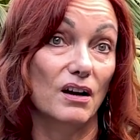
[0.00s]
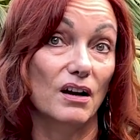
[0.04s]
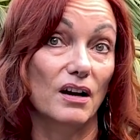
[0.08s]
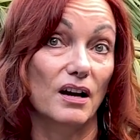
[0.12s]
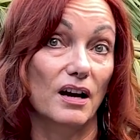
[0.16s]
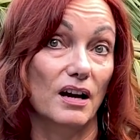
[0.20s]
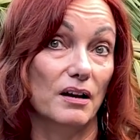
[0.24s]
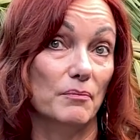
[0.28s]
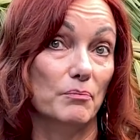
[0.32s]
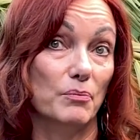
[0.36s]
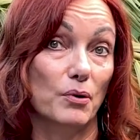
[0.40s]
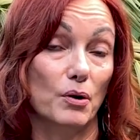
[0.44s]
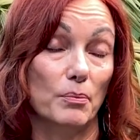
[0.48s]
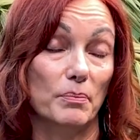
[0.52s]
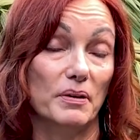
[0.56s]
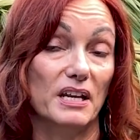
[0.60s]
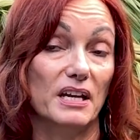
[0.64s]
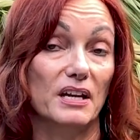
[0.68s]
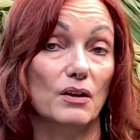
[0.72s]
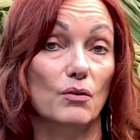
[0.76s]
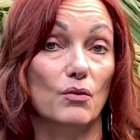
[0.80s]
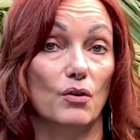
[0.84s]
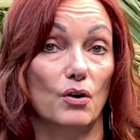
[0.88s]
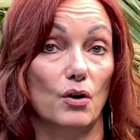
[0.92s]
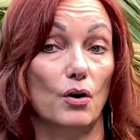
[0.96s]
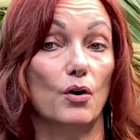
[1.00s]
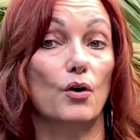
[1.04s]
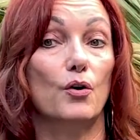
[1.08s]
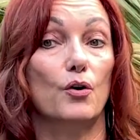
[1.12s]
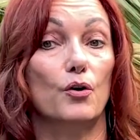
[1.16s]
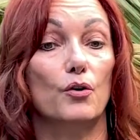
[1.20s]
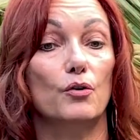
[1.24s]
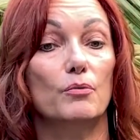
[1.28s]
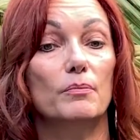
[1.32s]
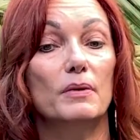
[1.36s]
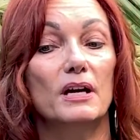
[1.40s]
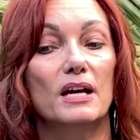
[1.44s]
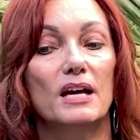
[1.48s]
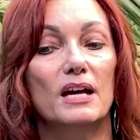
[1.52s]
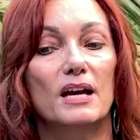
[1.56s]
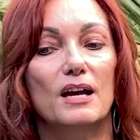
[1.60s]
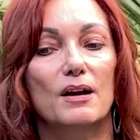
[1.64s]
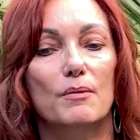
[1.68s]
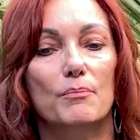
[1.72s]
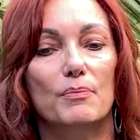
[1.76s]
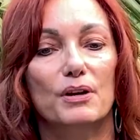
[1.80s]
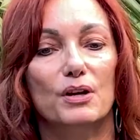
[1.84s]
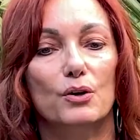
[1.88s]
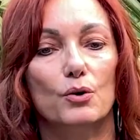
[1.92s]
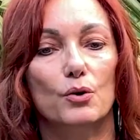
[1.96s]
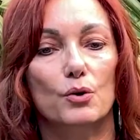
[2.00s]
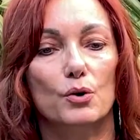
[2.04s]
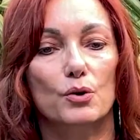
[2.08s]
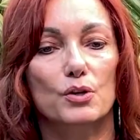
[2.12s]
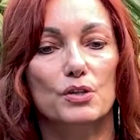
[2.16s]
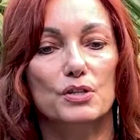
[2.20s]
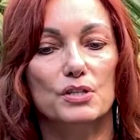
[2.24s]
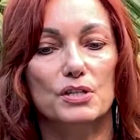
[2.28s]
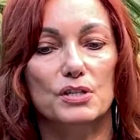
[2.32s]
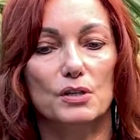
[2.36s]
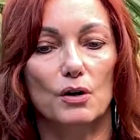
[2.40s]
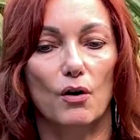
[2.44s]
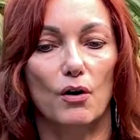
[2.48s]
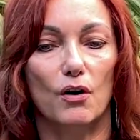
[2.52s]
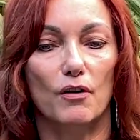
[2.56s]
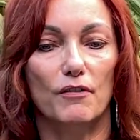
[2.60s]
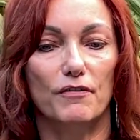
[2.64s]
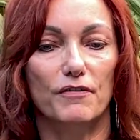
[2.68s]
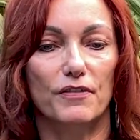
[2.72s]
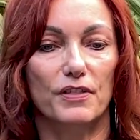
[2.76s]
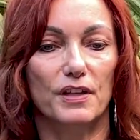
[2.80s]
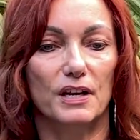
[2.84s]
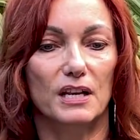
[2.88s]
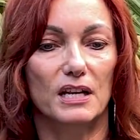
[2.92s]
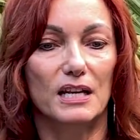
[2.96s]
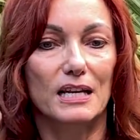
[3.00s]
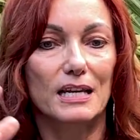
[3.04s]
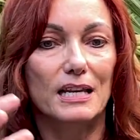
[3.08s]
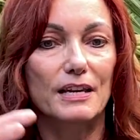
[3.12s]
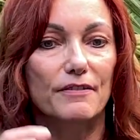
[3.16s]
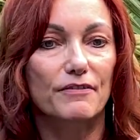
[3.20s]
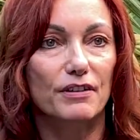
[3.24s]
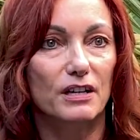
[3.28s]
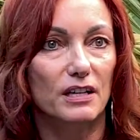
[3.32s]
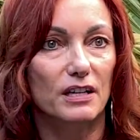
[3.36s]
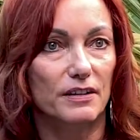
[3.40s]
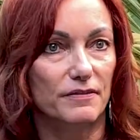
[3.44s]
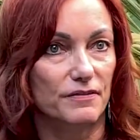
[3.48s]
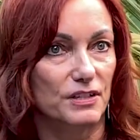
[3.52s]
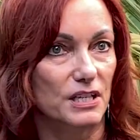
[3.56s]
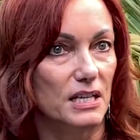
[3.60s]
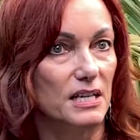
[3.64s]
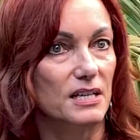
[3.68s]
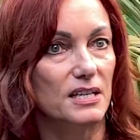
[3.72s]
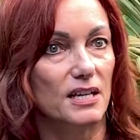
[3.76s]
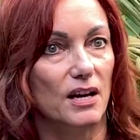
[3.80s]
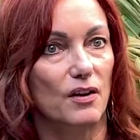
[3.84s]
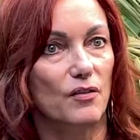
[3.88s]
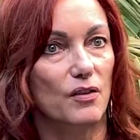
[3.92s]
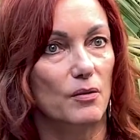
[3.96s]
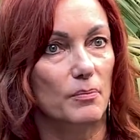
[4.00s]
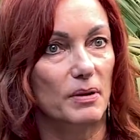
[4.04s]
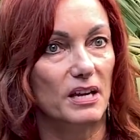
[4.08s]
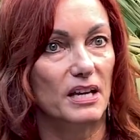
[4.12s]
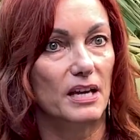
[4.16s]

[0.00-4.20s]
a property or a home because of the level of detail they're being